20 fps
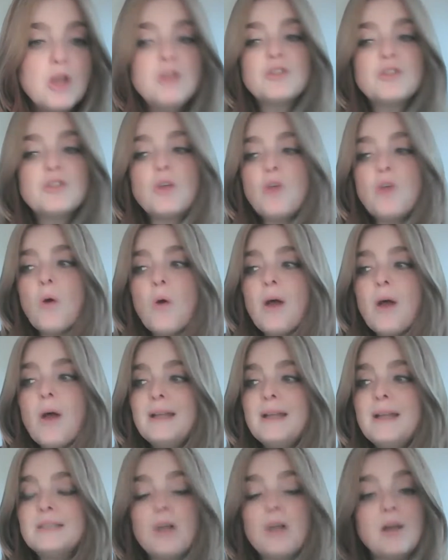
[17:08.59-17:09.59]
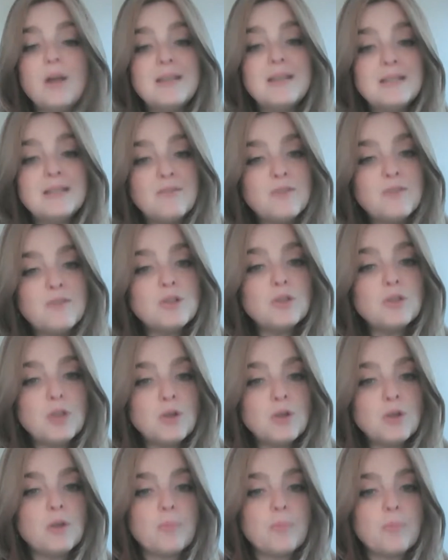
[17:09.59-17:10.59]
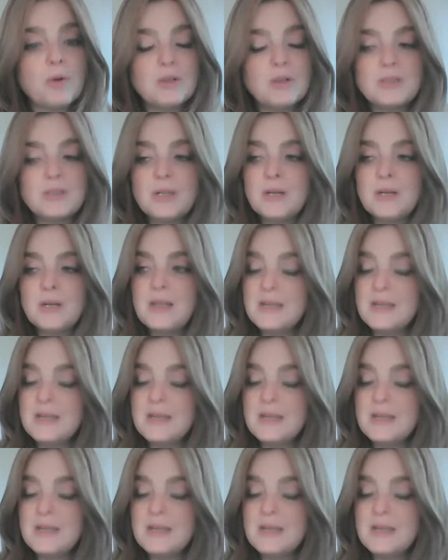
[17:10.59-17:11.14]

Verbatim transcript: So Noach is an individually good person.